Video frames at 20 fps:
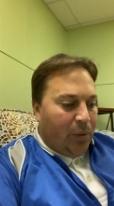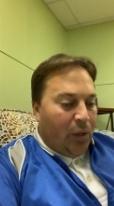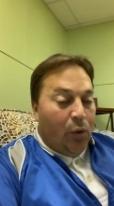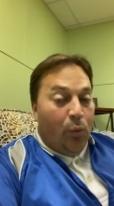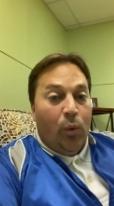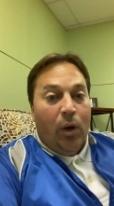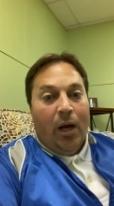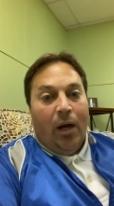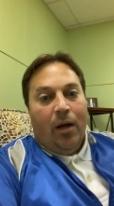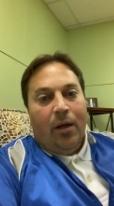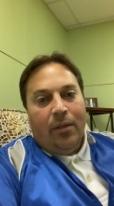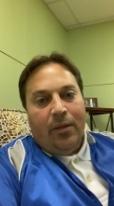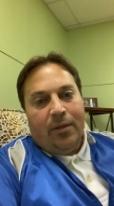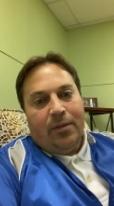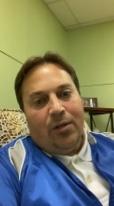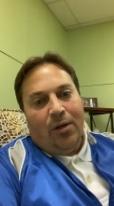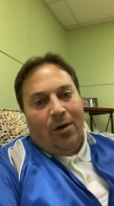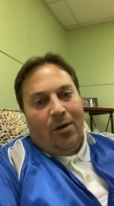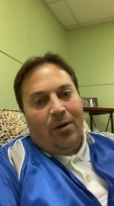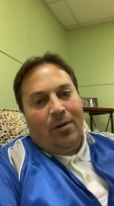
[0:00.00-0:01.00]
Well, the
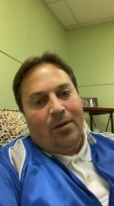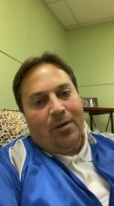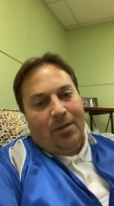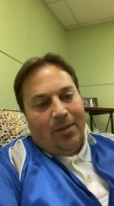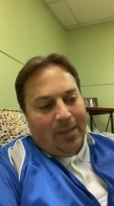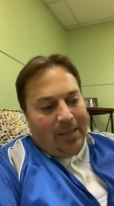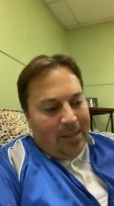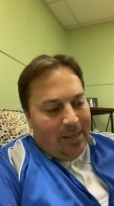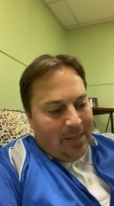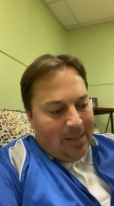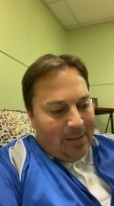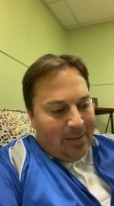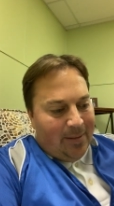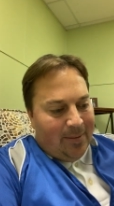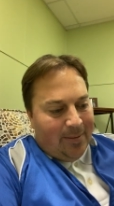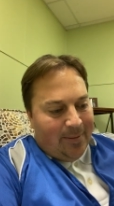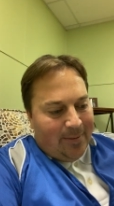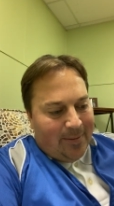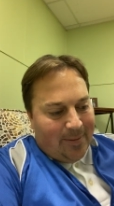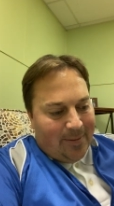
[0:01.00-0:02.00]
talk
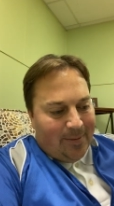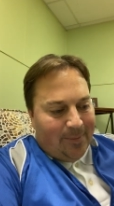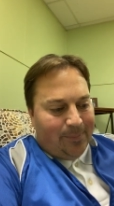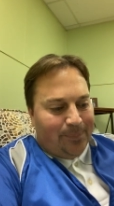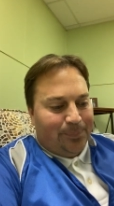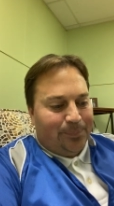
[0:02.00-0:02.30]
is,